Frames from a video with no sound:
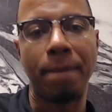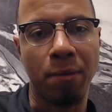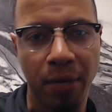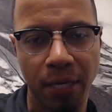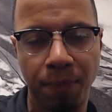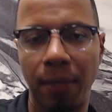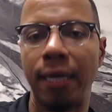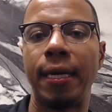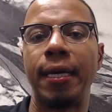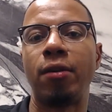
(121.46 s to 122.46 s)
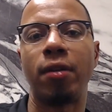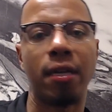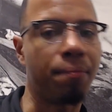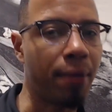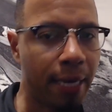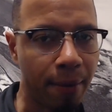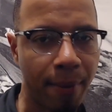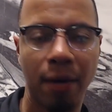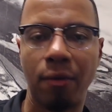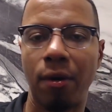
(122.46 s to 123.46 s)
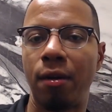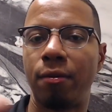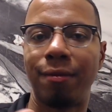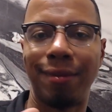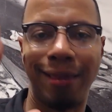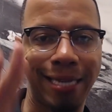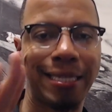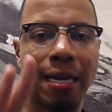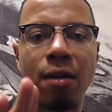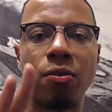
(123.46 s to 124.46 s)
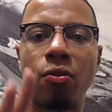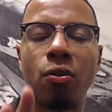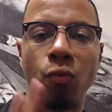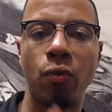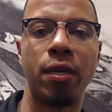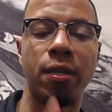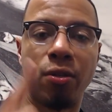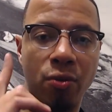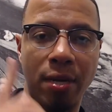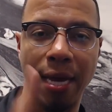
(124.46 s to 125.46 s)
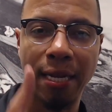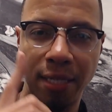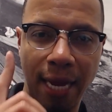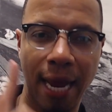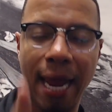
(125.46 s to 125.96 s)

you press play, you let it play in the background. That's not how you're going to win. You got to